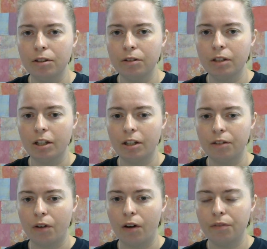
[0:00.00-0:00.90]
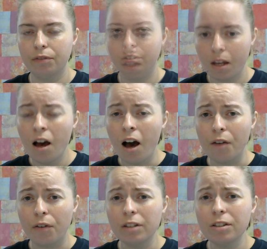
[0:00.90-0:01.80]
can get involved. I've
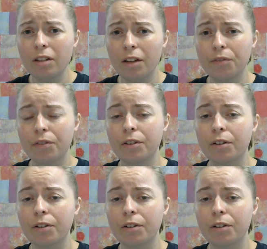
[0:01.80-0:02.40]
also left further